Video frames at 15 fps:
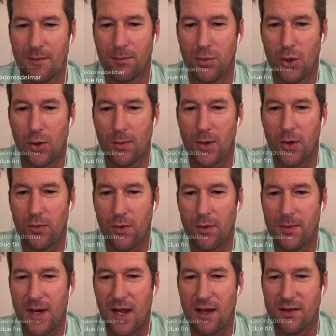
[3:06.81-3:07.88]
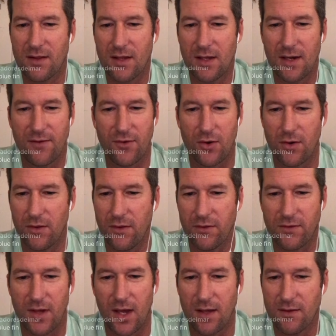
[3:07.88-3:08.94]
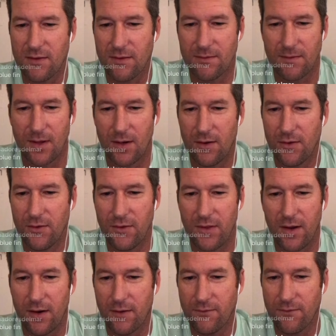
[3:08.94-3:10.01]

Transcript: Bloomer, Romanowski, never heard of those guys. I don't know who they are.